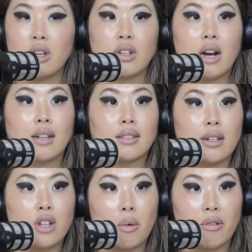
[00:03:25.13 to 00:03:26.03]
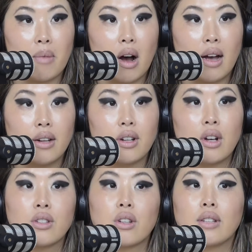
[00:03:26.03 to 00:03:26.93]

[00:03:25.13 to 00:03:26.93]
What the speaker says: You can't stay top of mind. So